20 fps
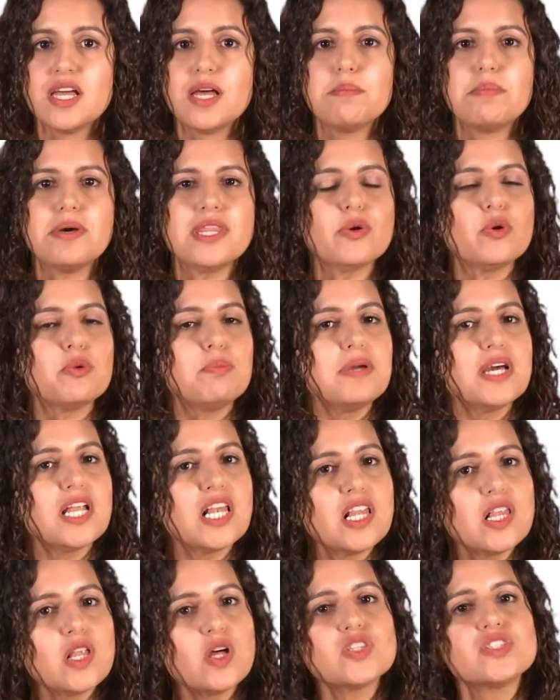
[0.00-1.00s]
but there would be a
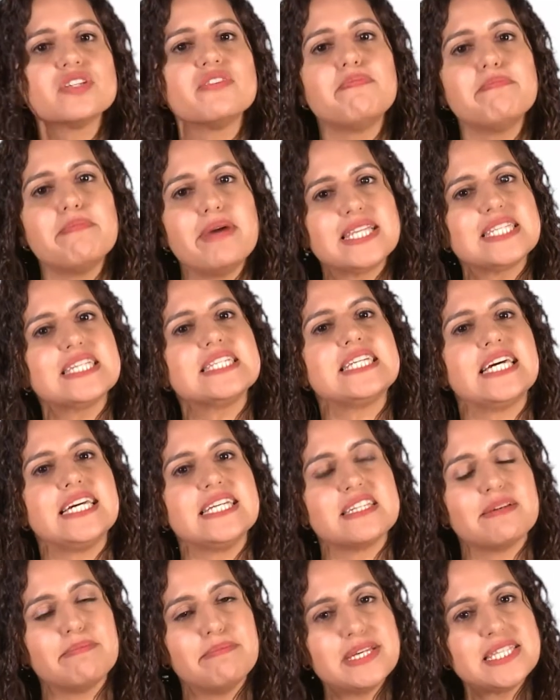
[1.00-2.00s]
lot of
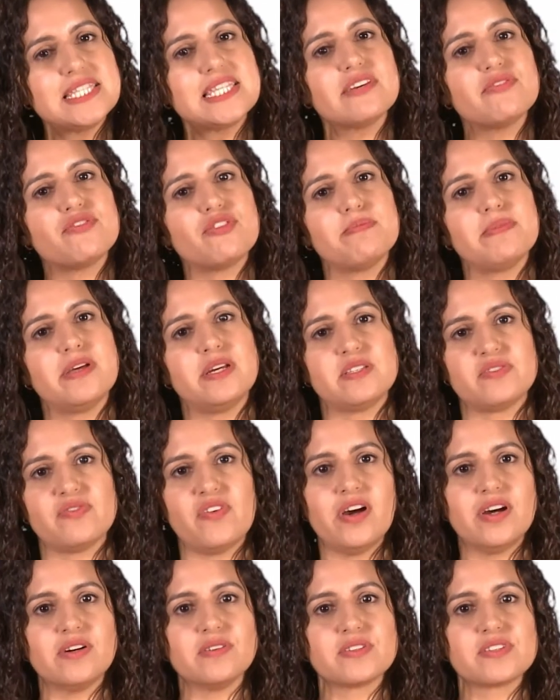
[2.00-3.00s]
metadata missing from those
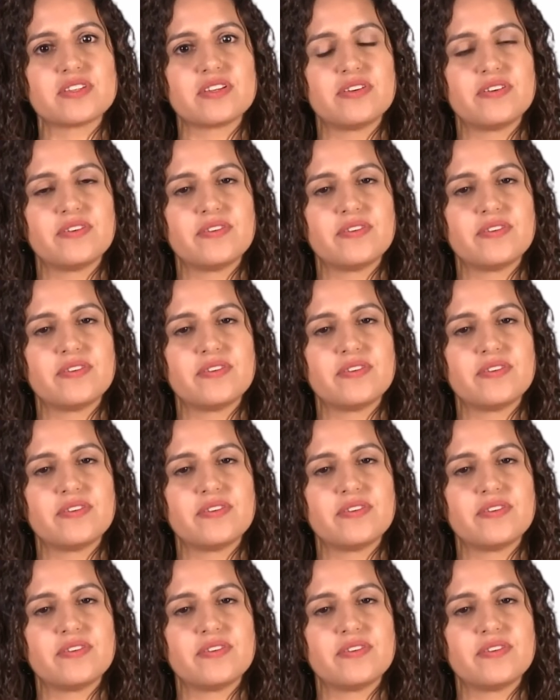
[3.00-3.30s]
files.